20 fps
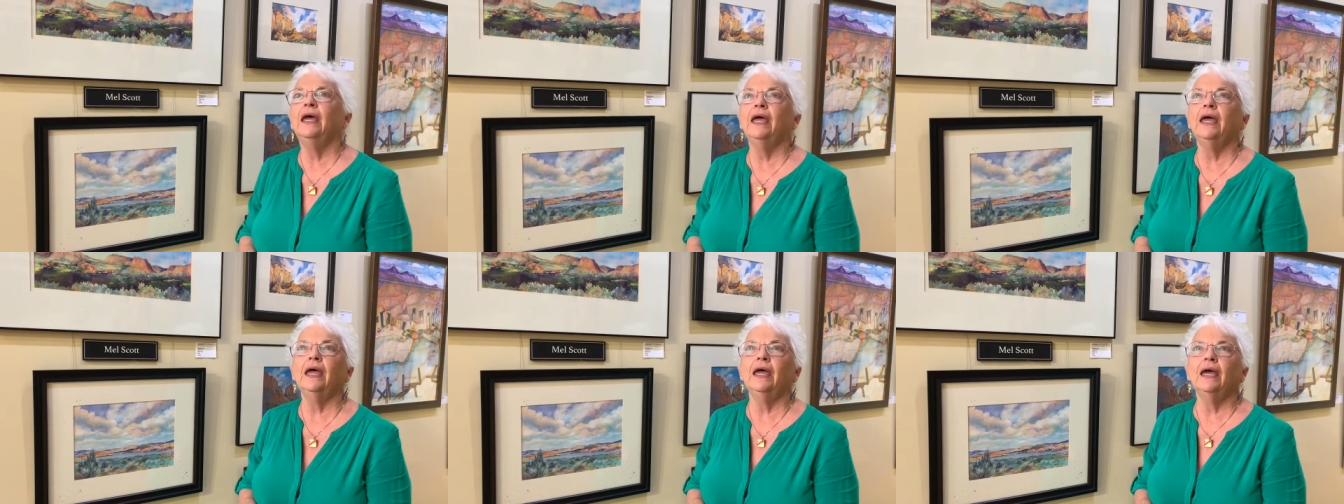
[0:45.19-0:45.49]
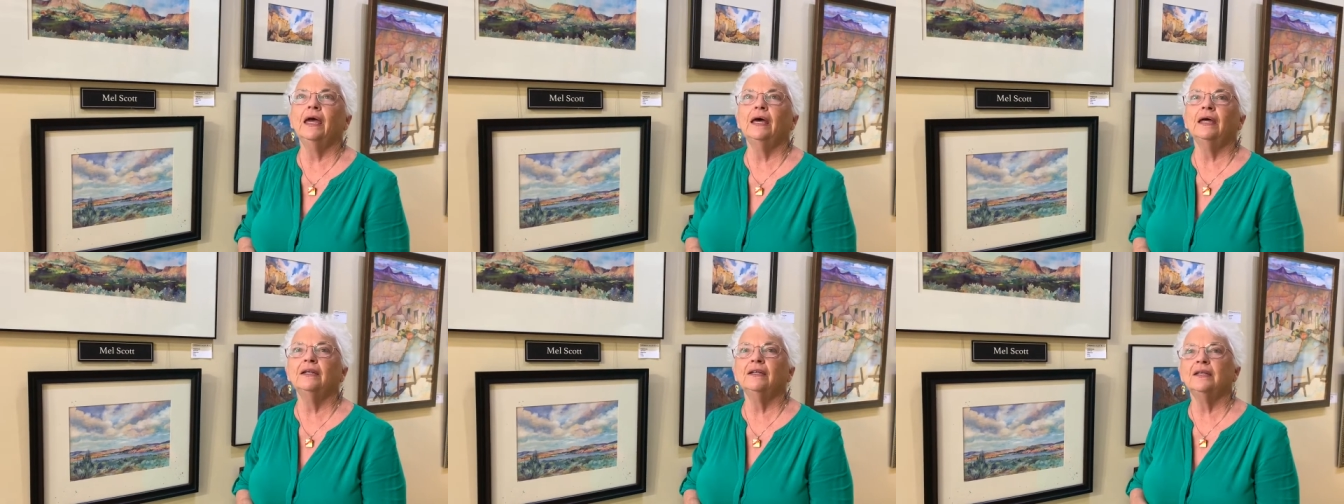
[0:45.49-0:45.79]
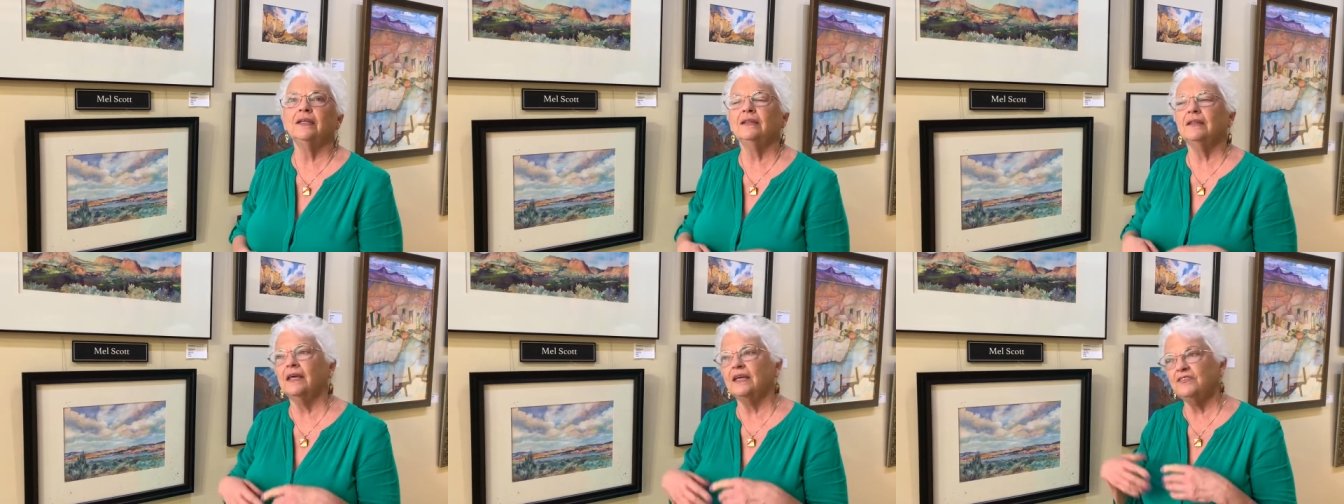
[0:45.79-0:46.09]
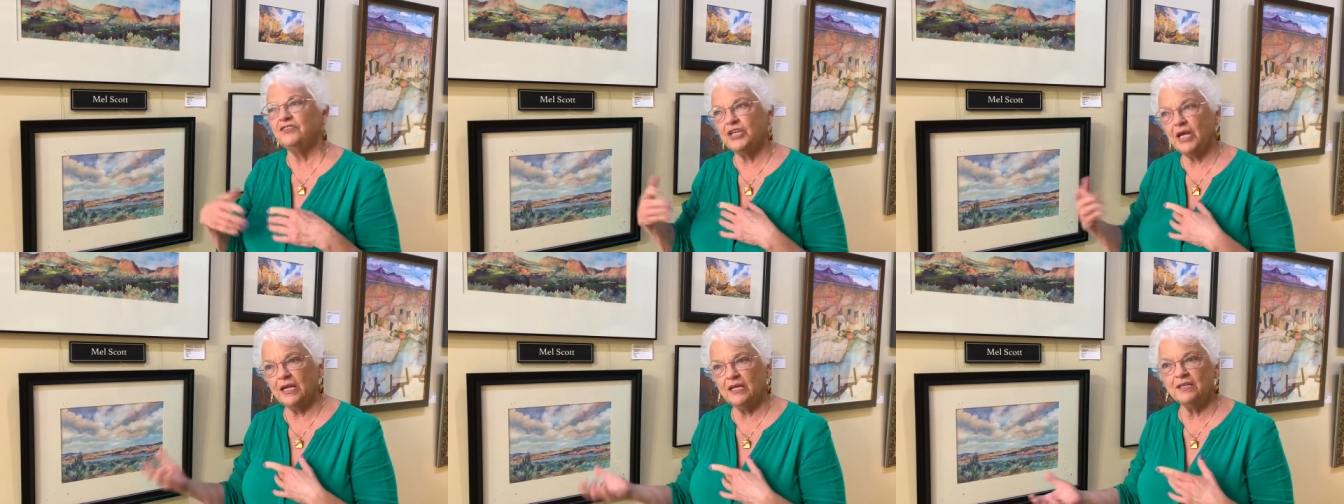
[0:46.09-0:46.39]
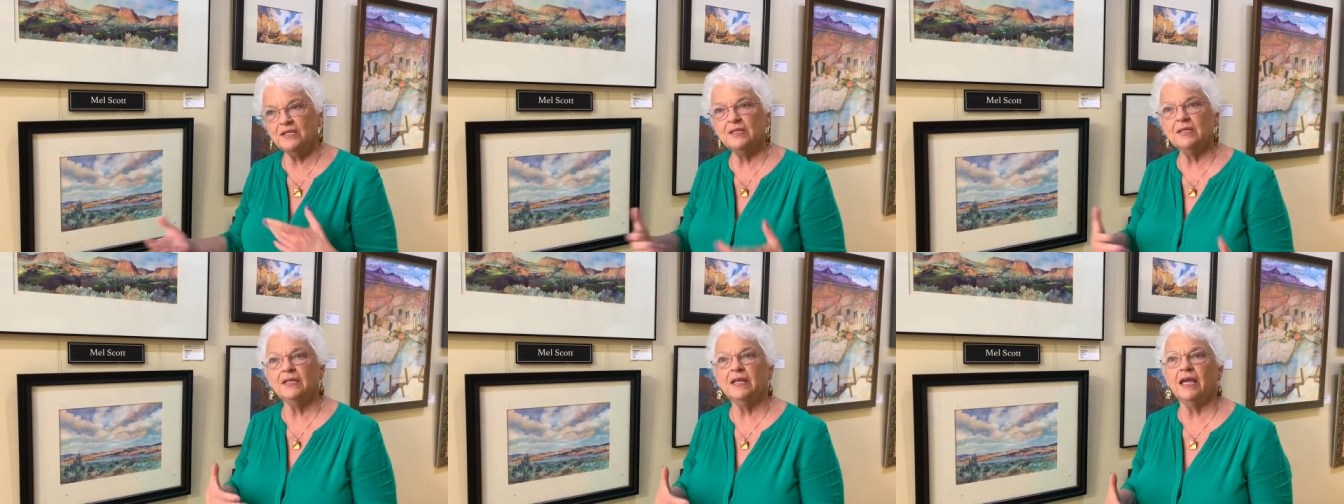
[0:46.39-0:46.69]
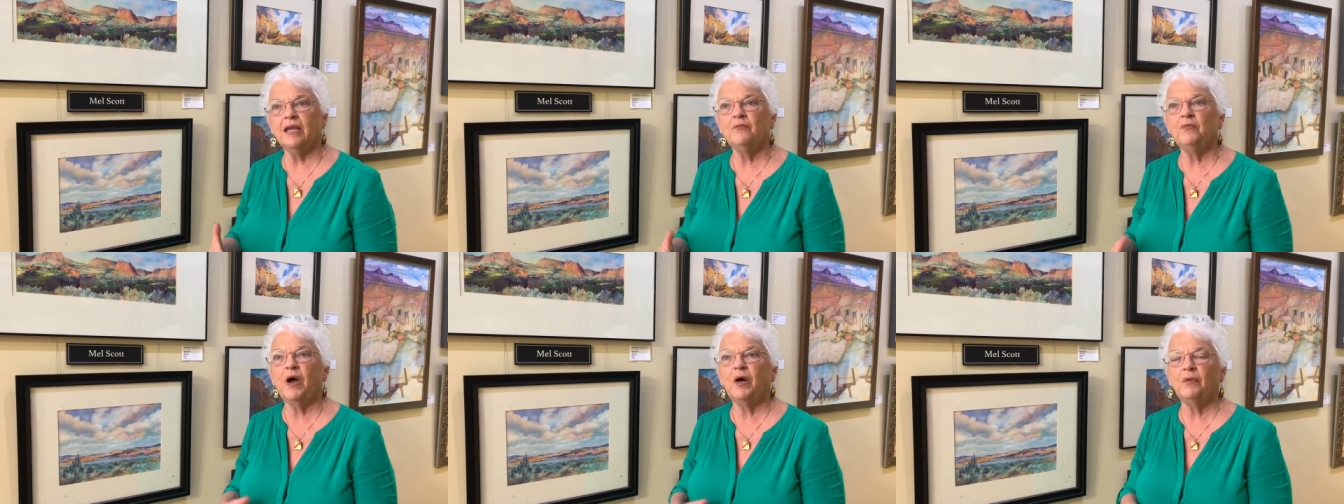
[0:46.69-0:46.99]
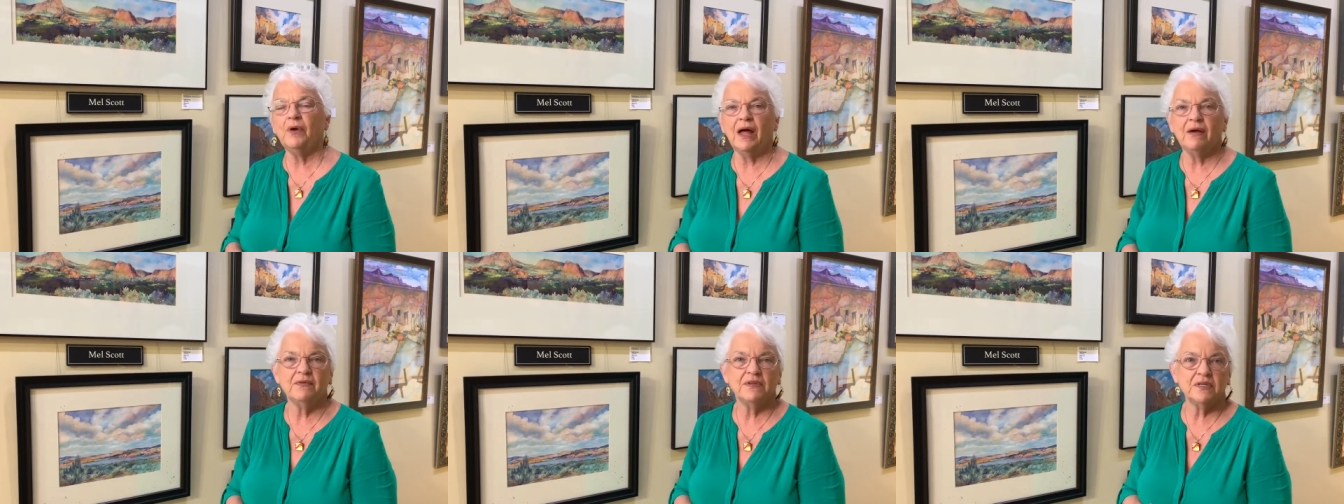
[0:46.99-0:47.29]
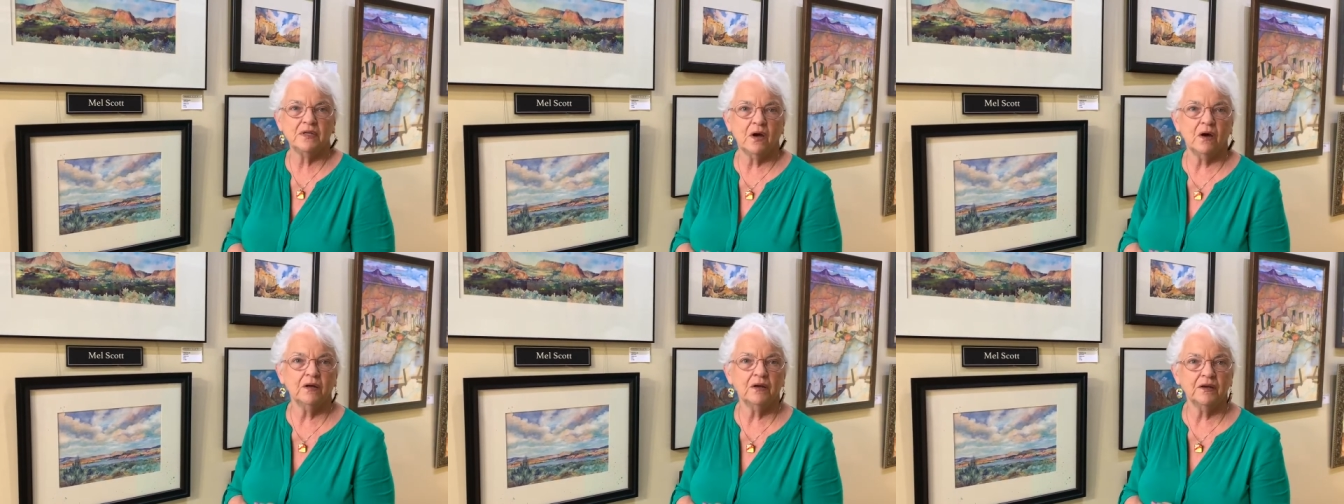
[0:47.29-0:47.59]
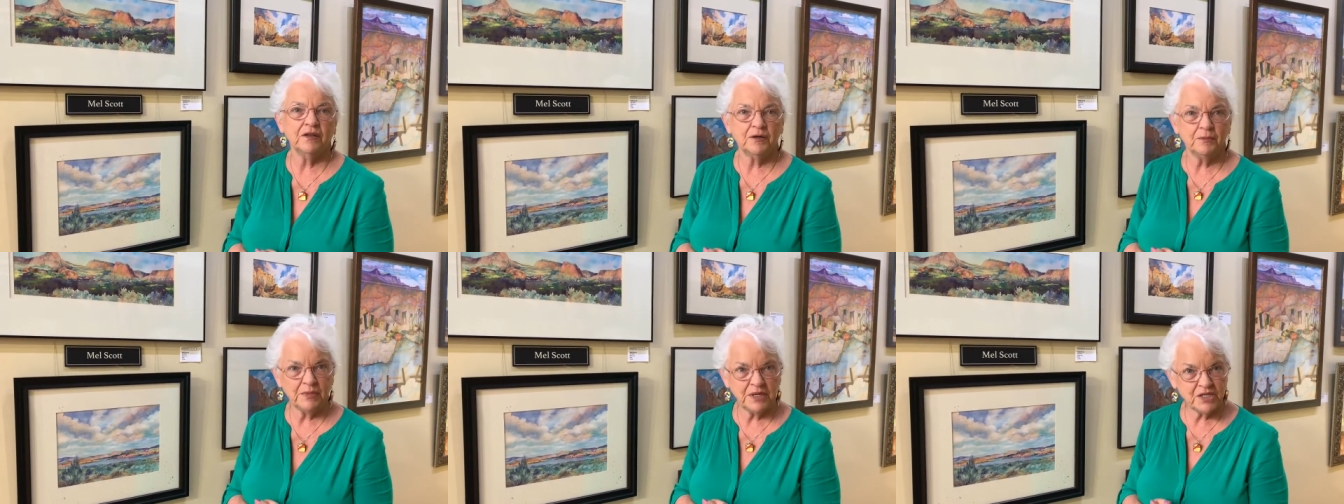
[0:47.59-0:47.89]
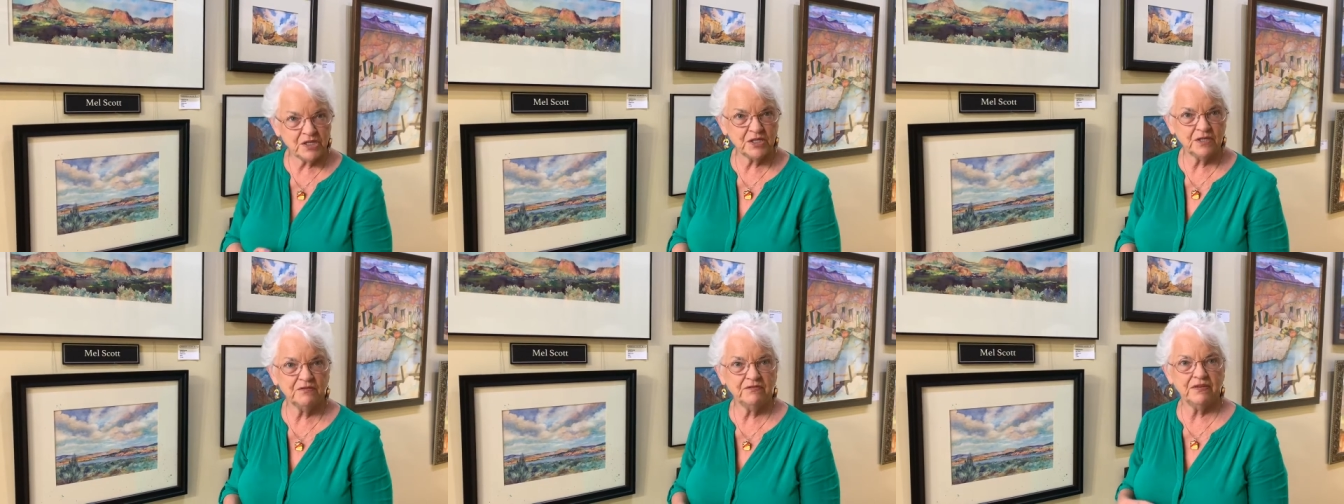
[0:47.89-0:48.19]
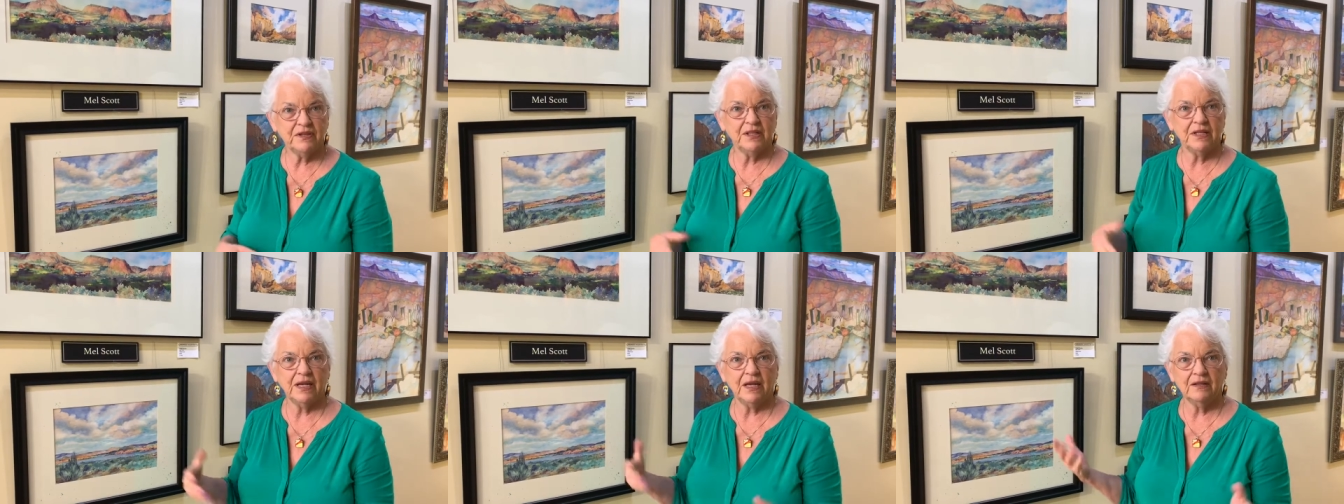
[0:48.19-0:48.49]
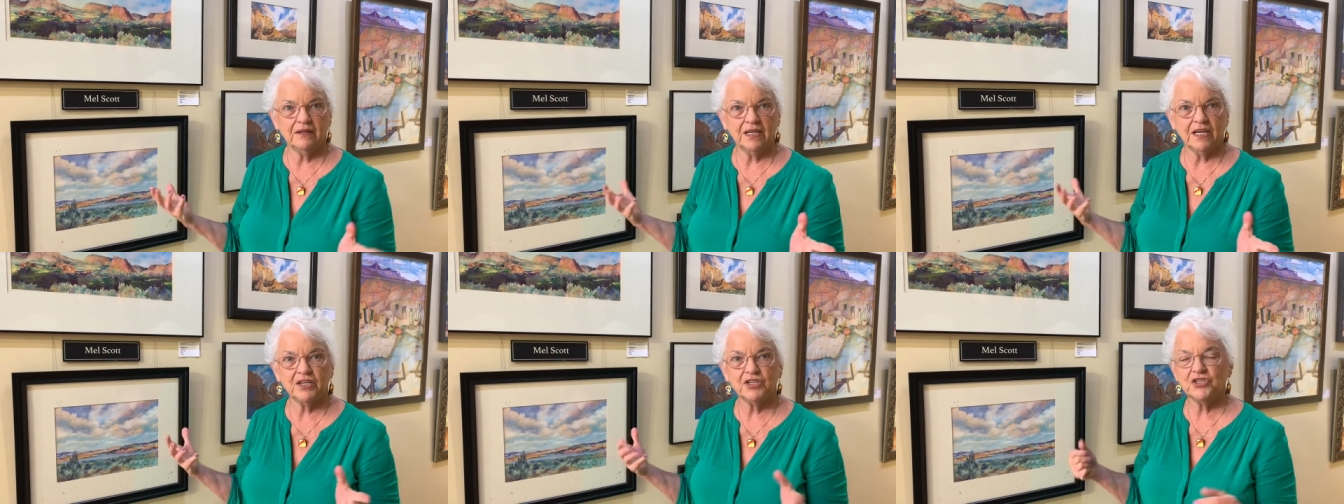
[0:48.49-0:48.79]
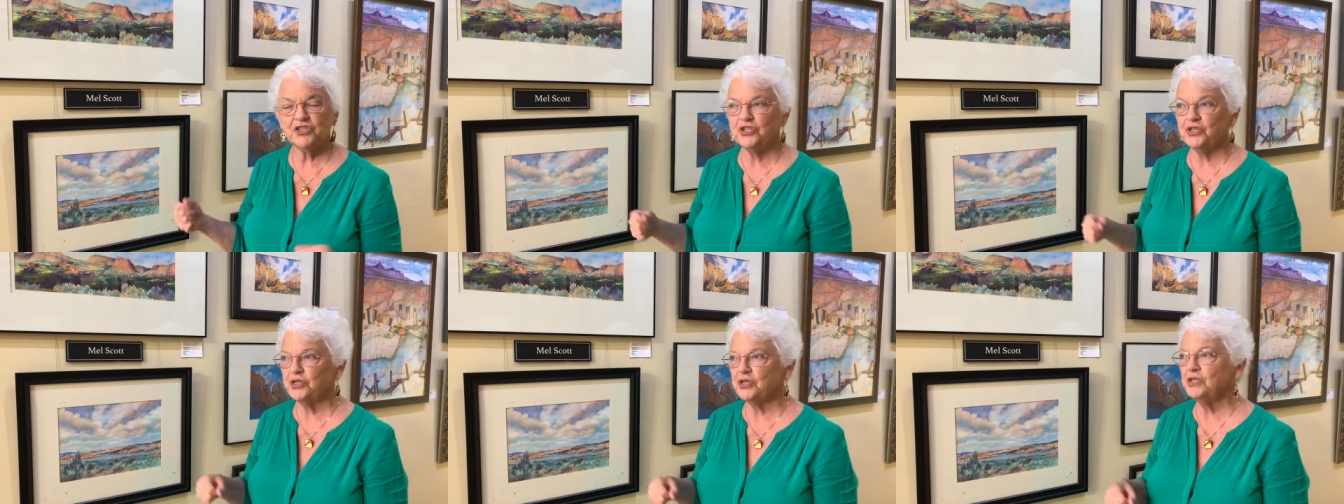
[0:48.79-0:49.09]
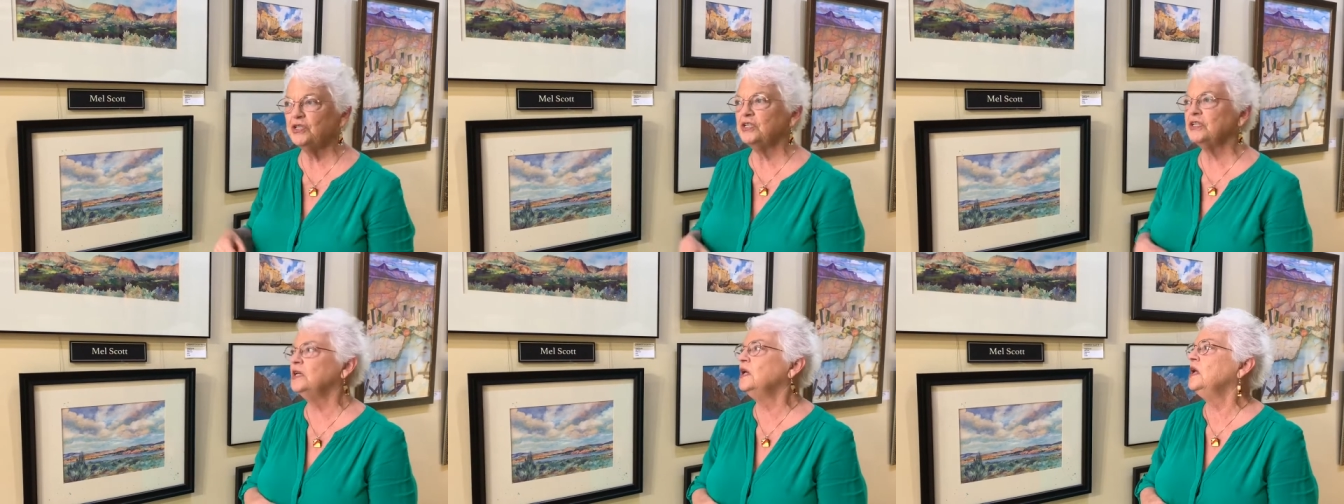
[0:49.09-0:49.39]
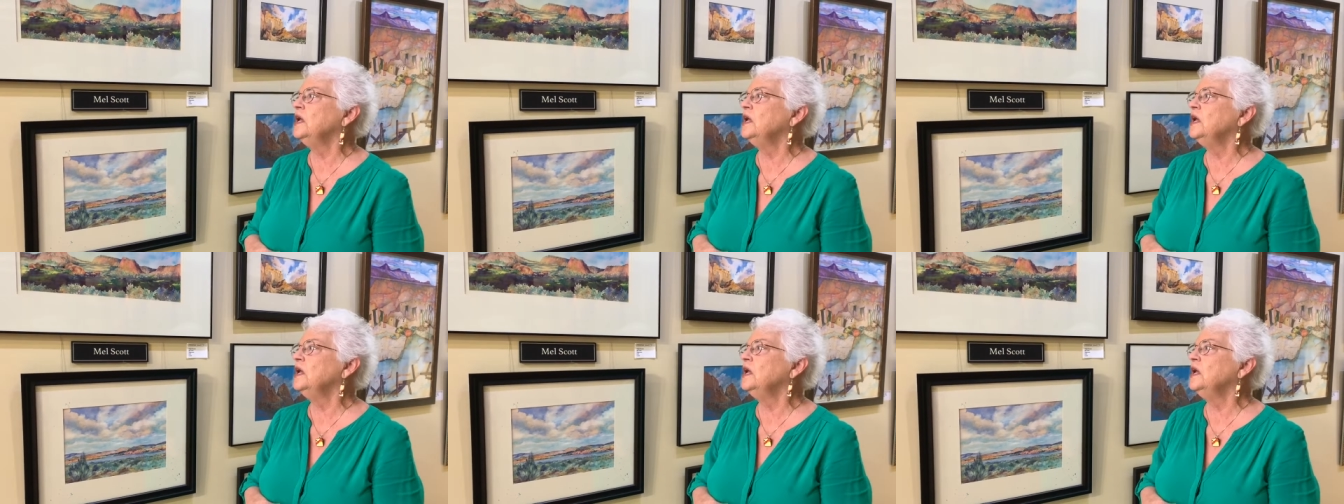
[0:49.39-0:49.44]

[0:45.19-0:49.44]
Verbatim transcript: and they changed the name while I was gone on a mission for the LDS Church.